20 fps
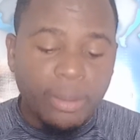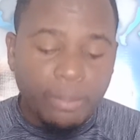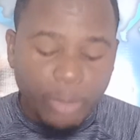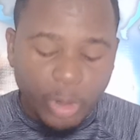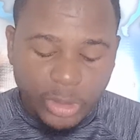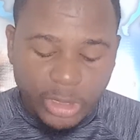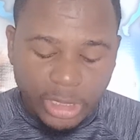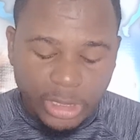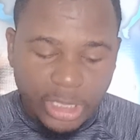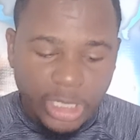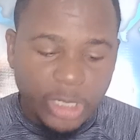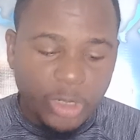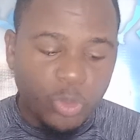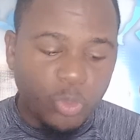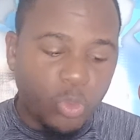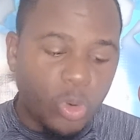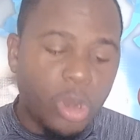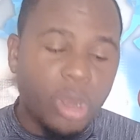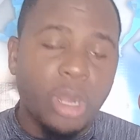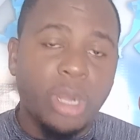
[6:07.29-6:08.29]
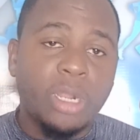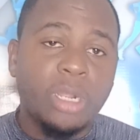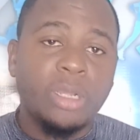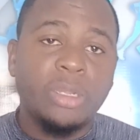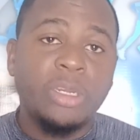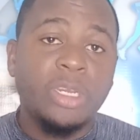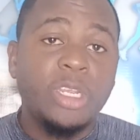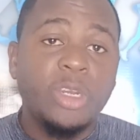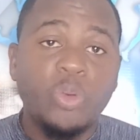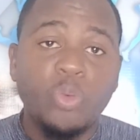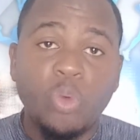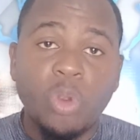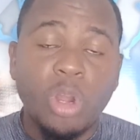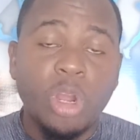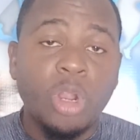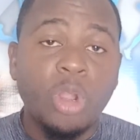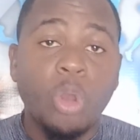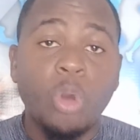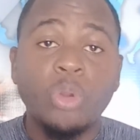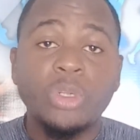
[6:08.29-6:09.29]
but it didn't work. Didn't
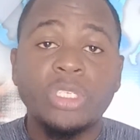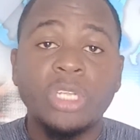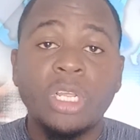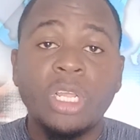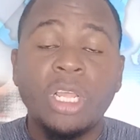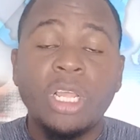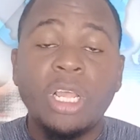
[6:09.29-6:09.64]
work out.